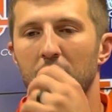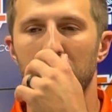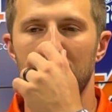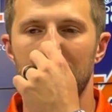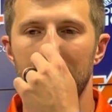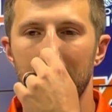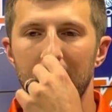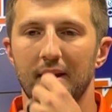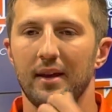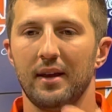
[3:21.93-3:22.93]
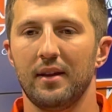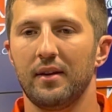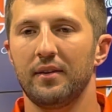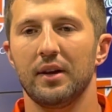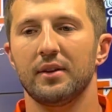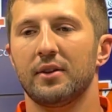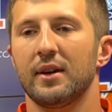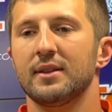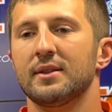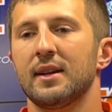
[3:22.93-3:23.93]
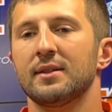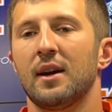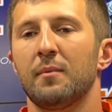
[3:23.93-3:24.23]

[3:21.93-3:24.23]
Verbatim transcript: but nothing crazy stands out.